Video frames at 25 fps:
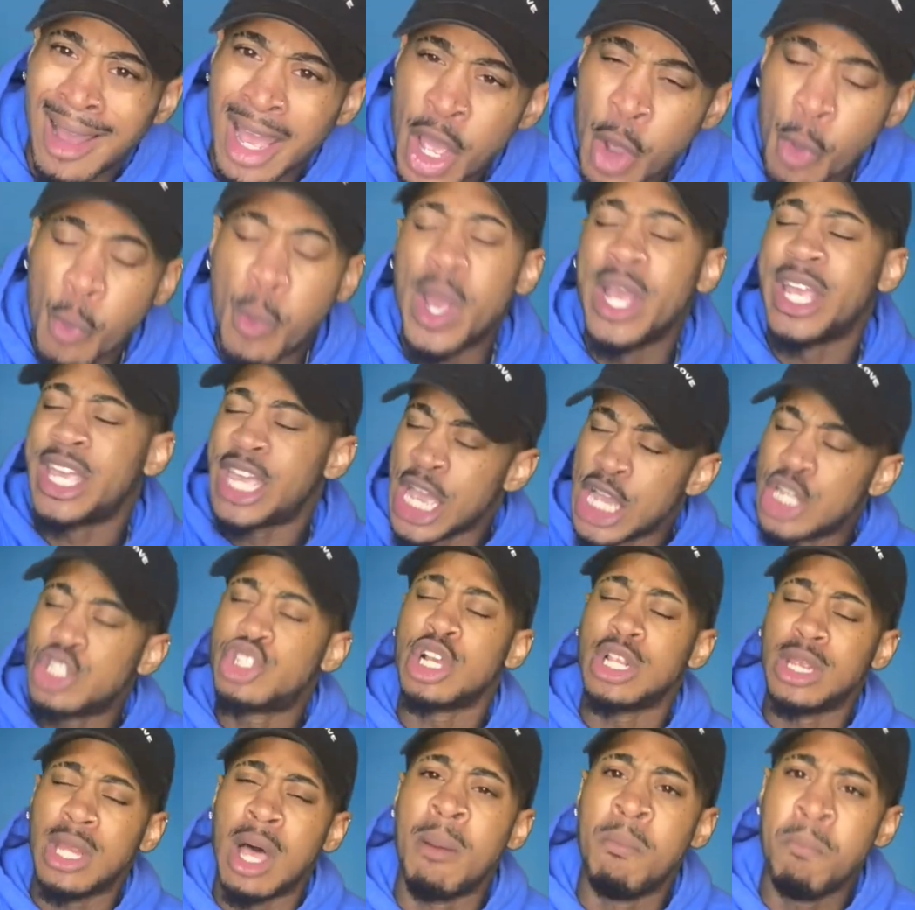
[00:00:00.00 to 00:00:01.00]
With Kendrick
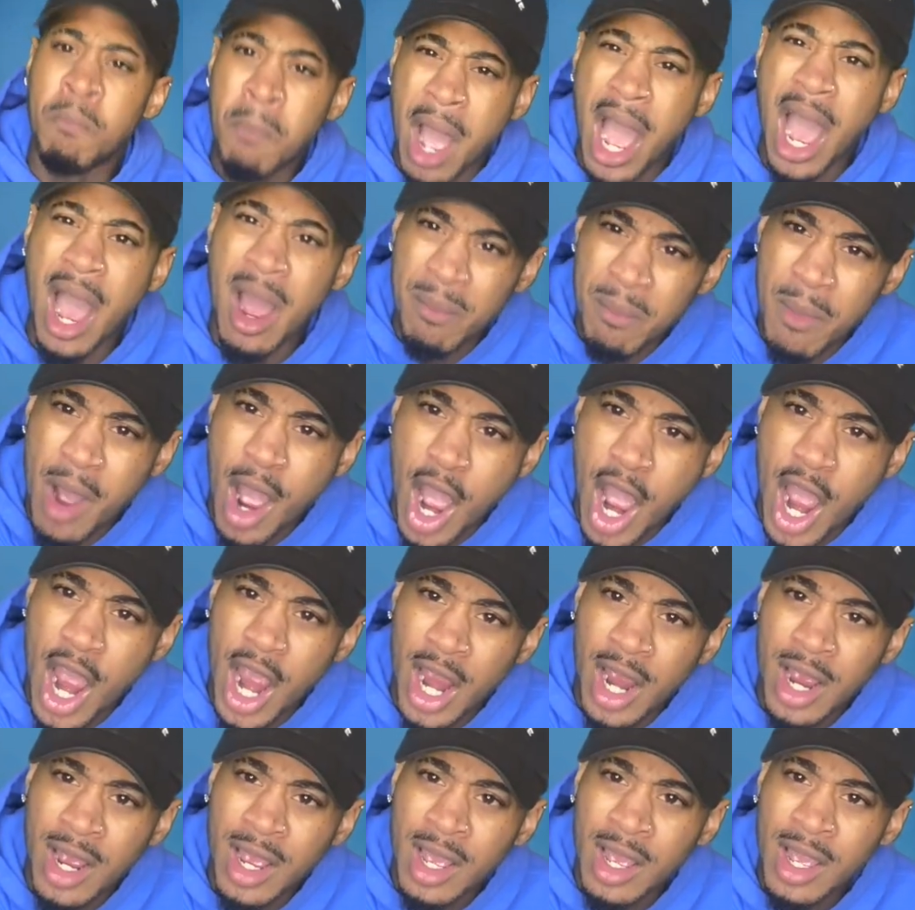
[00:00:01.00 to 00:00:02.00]
Lamar,
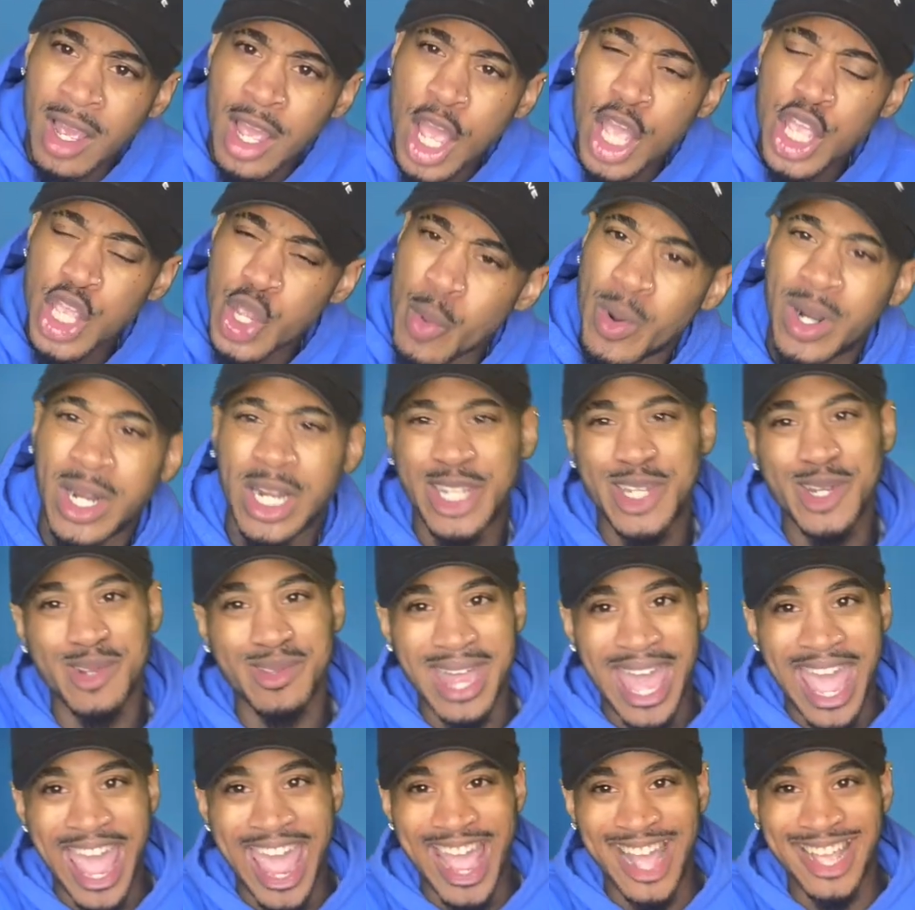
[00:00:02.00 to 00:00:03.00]
Mar? you want to do
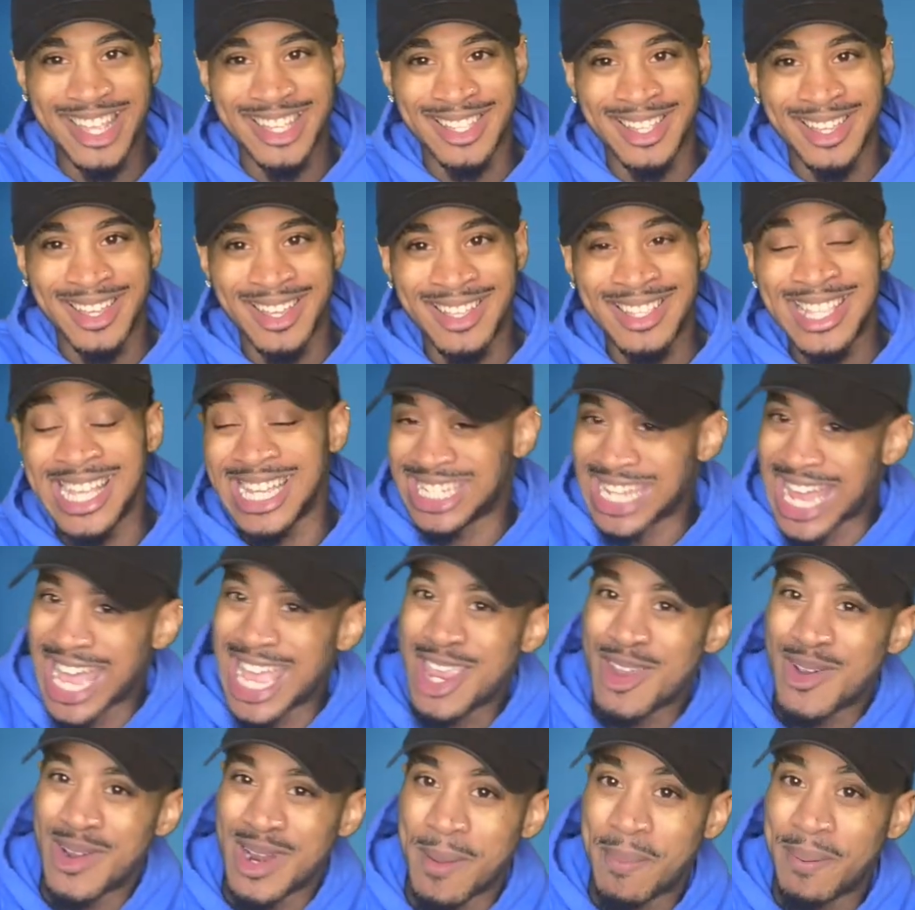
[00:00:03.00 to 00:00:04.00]
that? That's how you
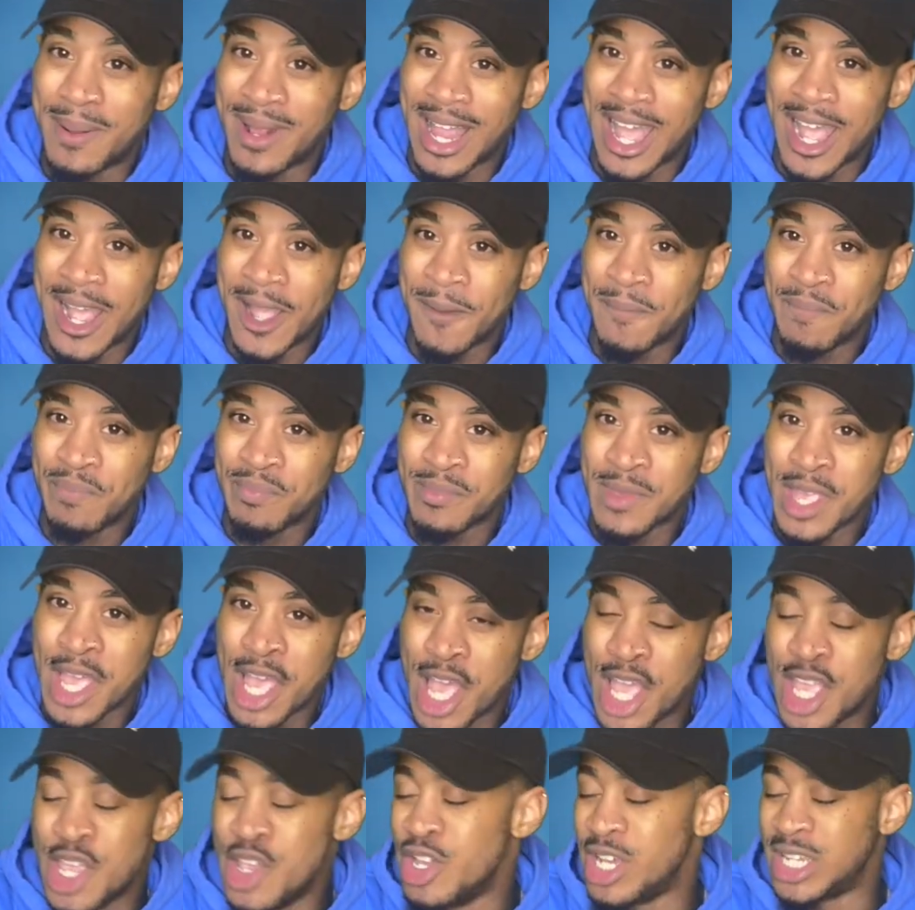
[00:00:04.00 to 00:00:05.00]
want to play.
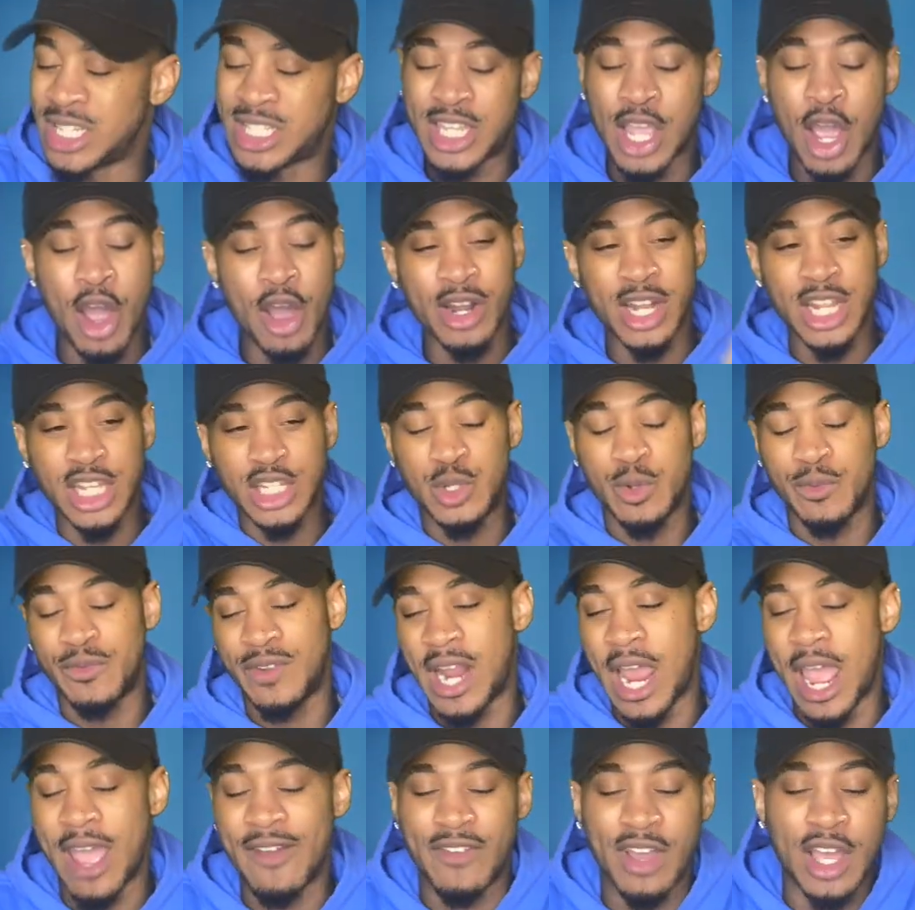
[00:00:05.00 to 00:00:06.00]
You just told us you're going to
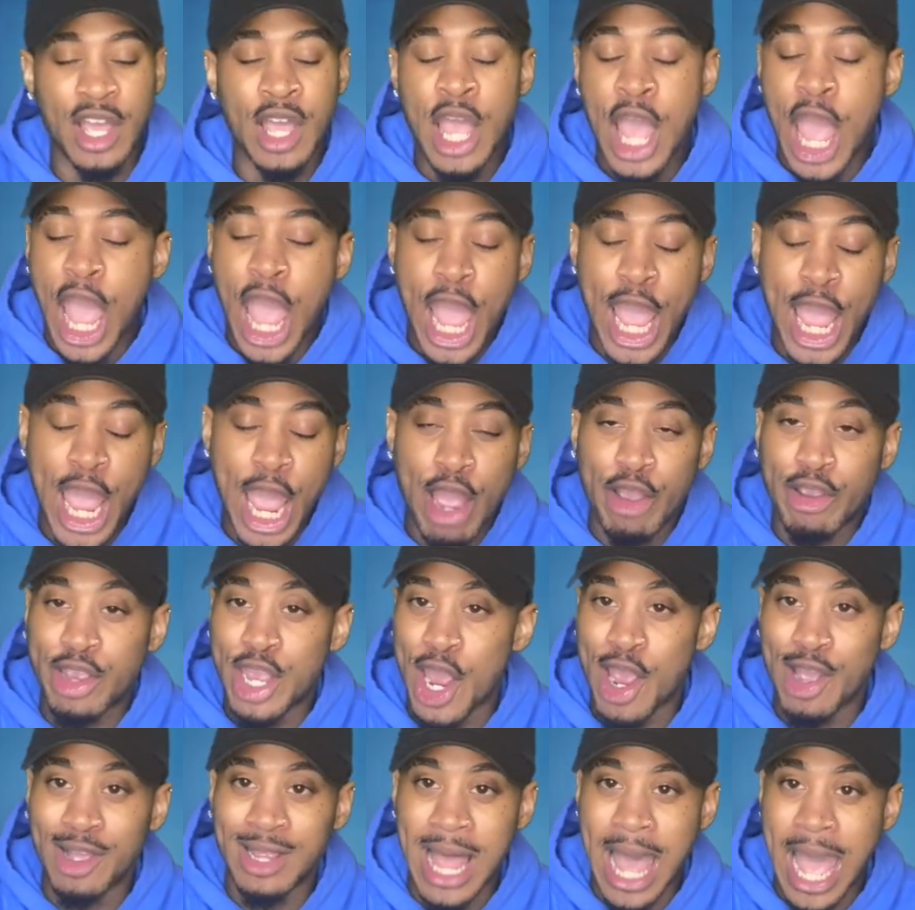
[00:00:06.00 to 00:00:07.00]
have a hair
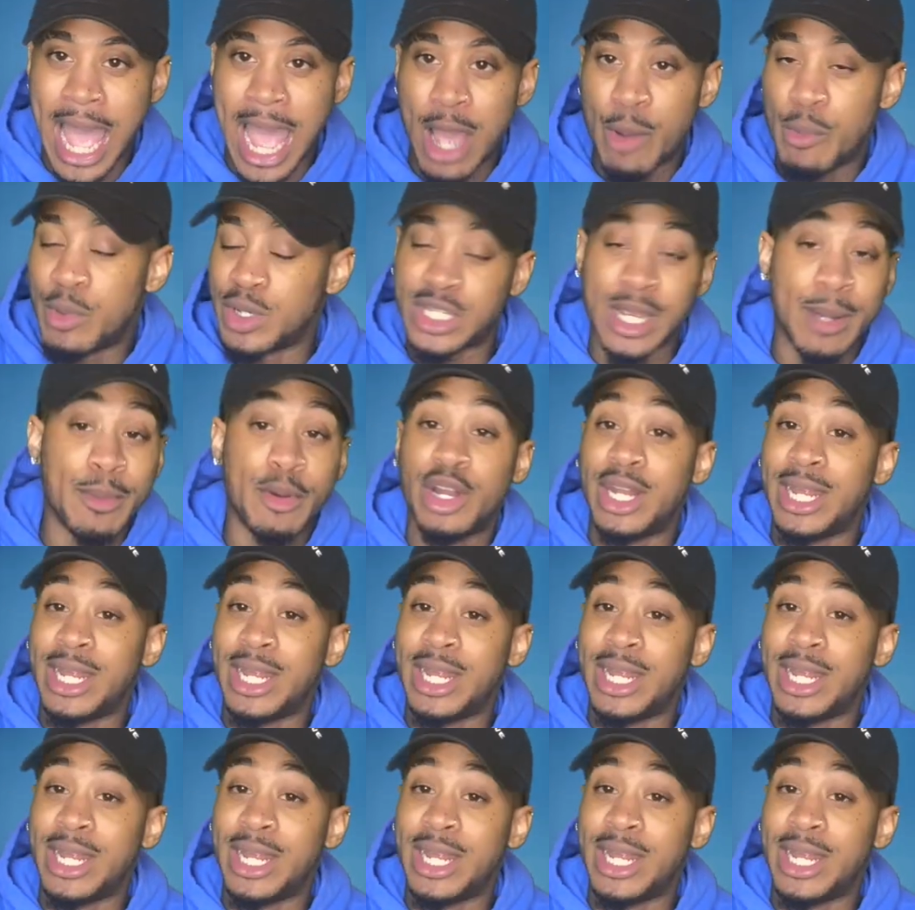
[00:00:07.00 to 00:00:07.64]
care line, which I'm going to